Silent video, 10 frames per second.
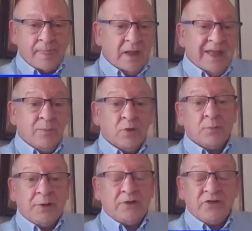It would
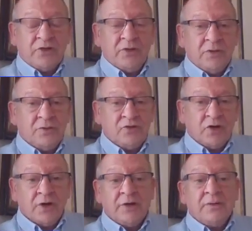be to
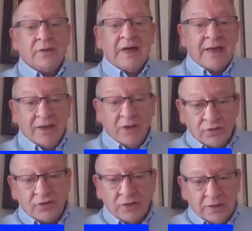join
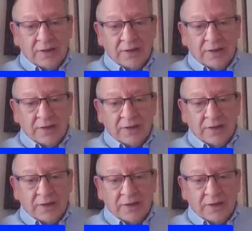IOSH.